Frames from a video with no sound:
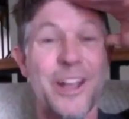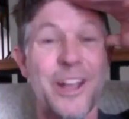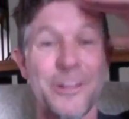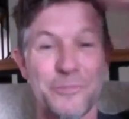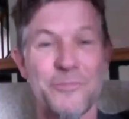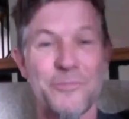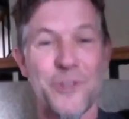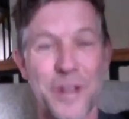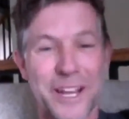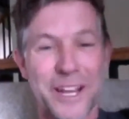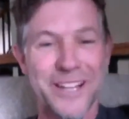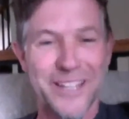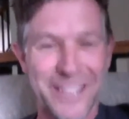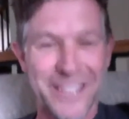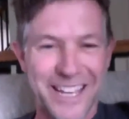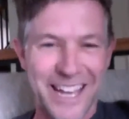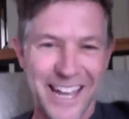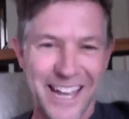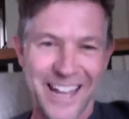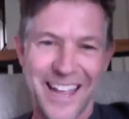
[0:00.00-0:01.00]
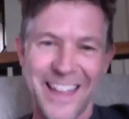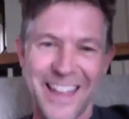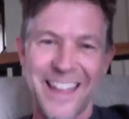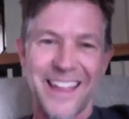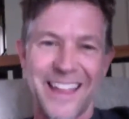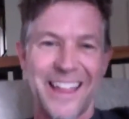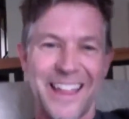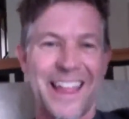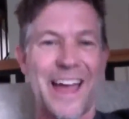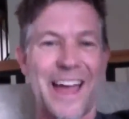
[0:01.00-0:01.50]
frankly
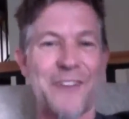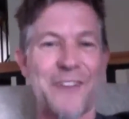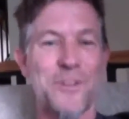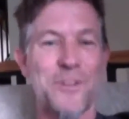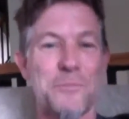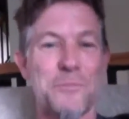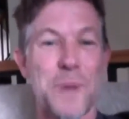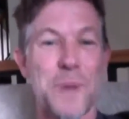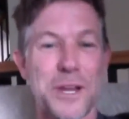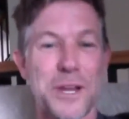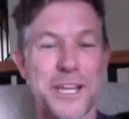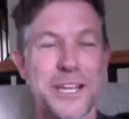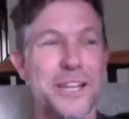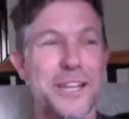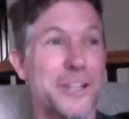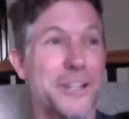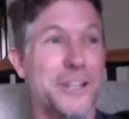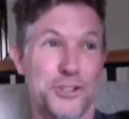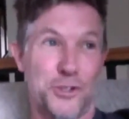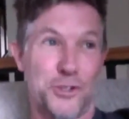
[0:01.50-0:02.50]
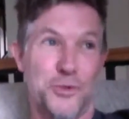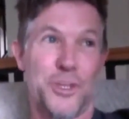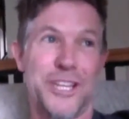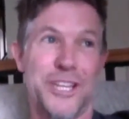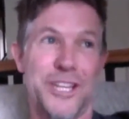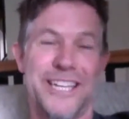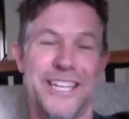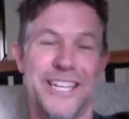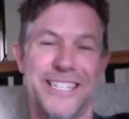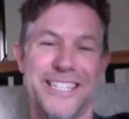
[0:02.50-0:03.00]
have the money to
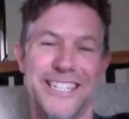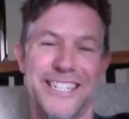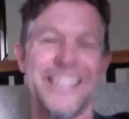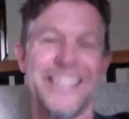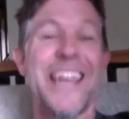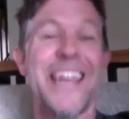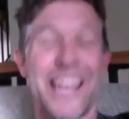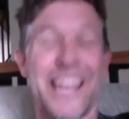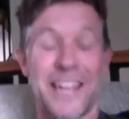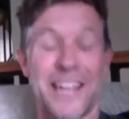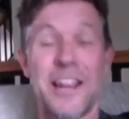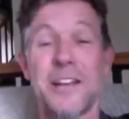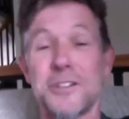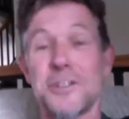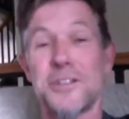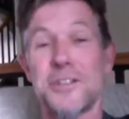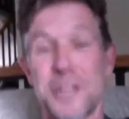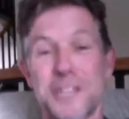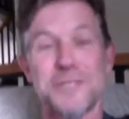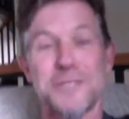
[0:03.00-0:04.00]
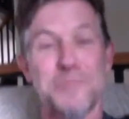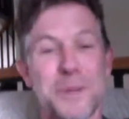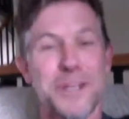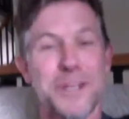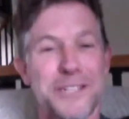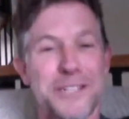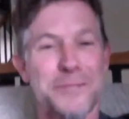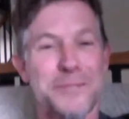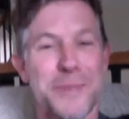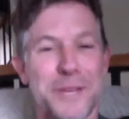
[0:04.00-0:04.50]
release it it actually takes money
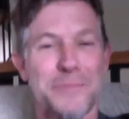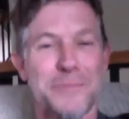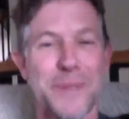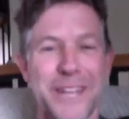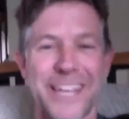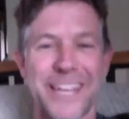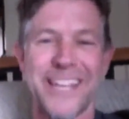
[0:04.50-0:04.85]
to make money